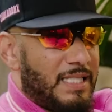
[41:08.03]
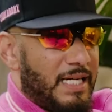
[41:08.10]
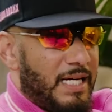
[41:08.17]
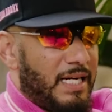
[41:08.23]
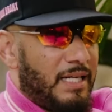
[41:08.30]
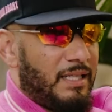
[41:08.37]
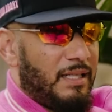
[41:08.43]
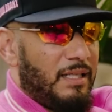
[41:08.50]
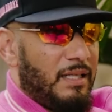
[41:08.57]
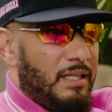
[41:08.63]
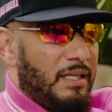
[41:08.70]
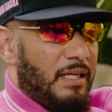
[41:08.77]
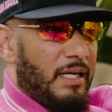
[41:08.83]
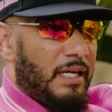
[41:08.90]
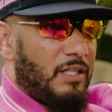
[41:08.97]
saying?
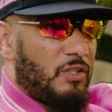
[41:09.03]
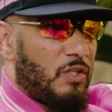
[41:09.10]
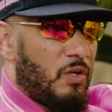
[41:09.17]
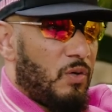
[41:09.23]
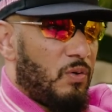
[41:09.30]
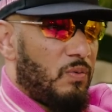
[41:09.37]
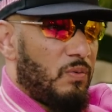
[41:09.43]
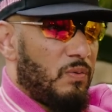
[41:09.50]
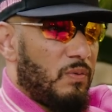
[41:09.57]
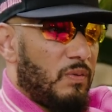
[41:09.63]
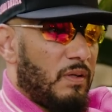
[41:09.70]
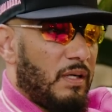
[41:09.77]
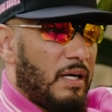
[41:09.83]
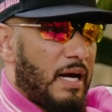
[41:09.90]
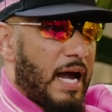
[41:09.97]
And so
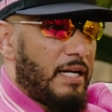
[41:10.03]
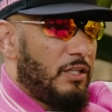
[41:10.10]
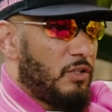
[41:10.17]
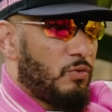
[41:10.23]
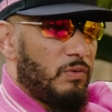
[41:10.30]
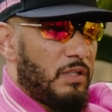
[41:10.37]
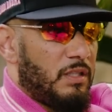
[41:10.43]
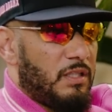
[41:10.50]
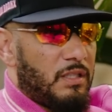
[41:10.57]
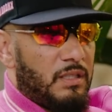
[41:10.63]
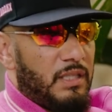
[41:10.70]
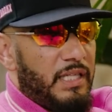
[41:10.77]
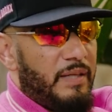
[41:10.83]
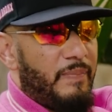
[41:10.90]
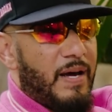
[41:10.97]
I just want to just
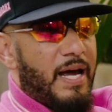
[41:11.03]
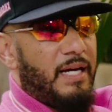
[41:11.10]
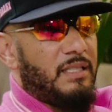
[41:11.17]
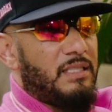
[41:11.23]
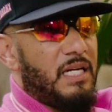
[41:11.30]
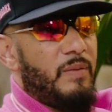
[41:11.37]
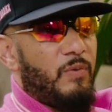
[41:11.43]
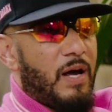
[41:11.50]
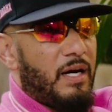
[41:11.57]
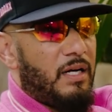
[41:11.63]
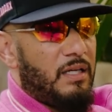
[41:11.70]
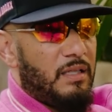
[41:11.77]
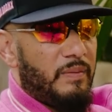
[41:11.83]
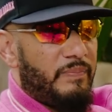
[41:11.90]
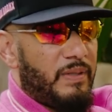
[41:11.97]
lead by example. I
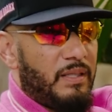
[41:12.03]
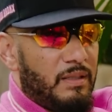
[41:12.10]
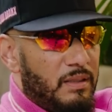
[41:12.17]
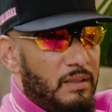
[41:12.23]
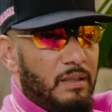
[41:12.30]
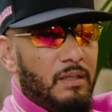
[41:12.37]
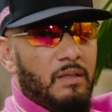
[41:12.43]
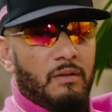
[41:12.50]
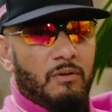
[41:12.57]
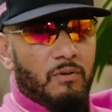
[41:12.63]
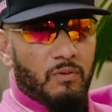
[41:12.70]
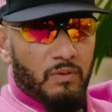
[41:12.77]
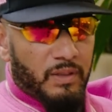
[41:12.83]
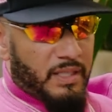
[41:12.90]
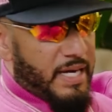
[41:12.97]
could have been
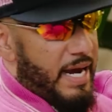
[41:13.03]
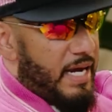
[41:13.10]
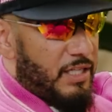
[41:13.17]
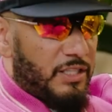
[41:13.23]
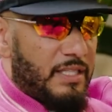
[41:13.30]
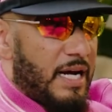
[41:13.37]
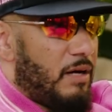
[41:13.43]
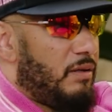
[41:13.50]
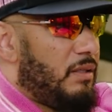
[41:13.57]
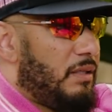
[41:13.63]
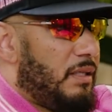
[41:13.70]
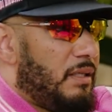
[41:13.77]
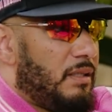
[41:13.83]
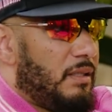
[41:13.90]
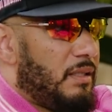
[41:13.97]
cashed out and,
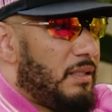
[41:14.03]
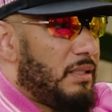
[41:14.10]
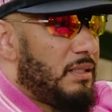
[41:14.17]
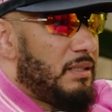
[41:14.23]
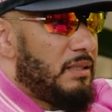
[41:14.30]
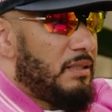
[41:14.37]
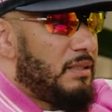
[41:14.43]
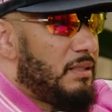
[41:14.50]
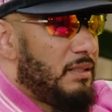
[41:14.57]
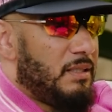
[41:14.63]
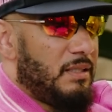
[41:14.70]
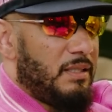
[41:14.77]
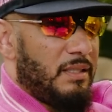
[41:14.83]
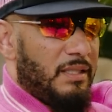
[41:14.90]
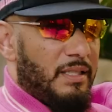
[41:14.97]
and, and,
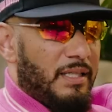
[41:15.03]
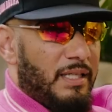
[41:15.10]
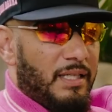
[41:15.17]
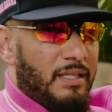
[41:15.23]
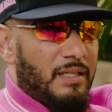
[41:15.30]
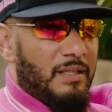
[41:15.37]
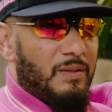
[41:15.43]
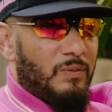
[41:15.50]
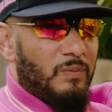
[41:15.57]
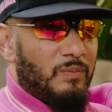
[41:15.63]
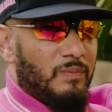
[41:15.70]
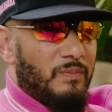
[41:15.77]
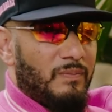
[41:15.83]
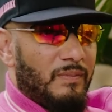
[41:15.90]
and um,